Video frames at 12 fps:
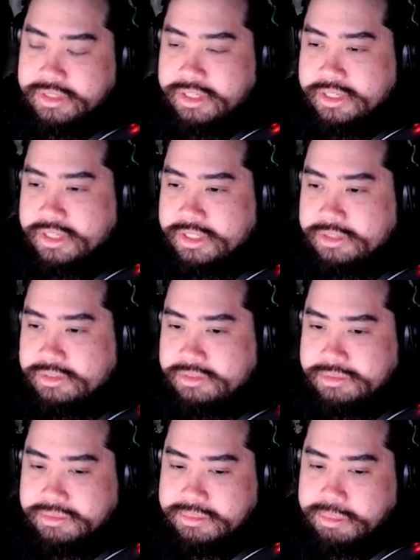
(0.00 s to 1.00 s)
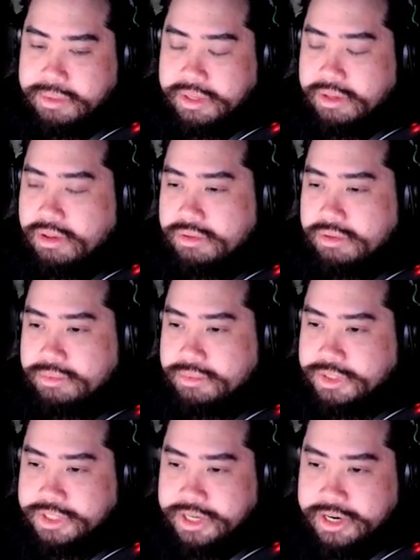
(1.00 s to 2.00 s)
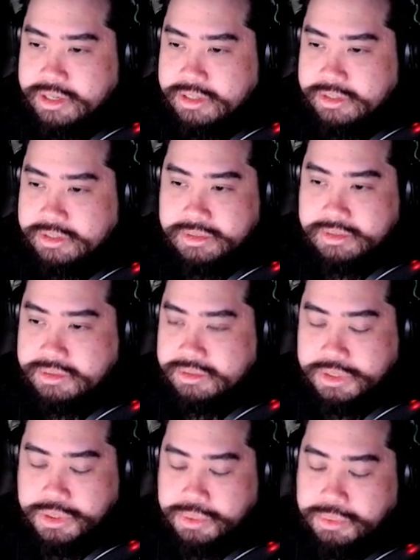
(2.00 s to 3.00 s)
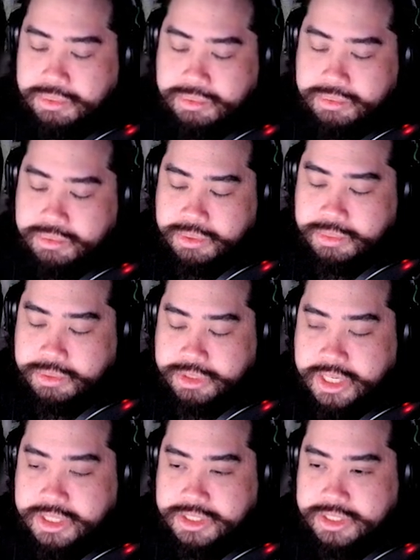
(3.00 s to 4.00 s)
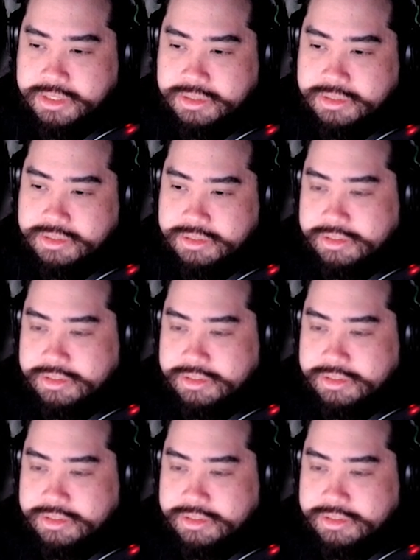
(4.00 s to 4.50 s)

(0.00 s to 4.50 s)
Then play along with your character and just do your rotations